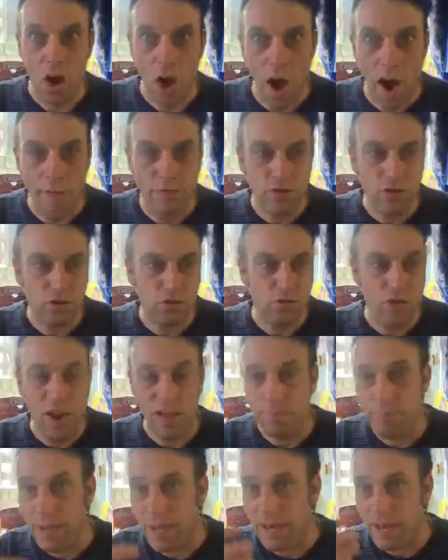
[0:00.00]
I've just
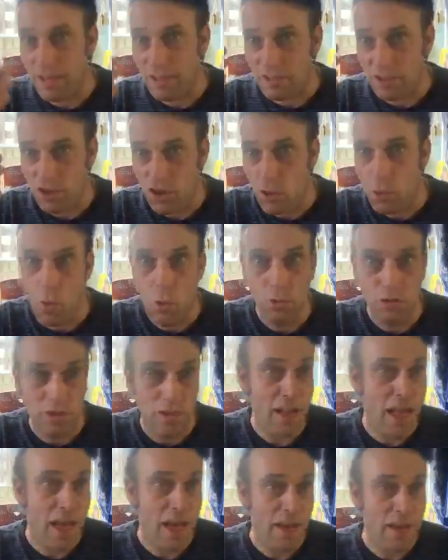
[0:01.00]
read Mean It to you all
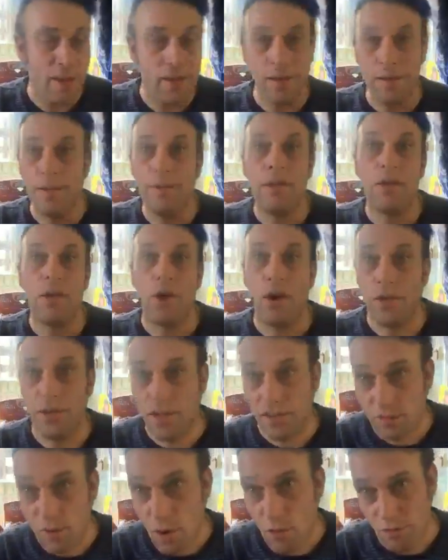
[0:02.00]
today on
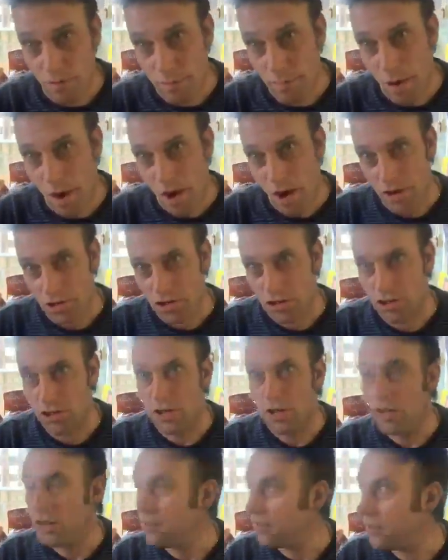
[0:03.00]
the 12th of March,
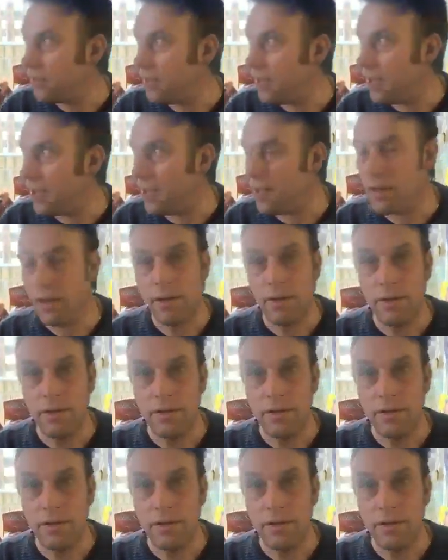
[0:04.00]
the year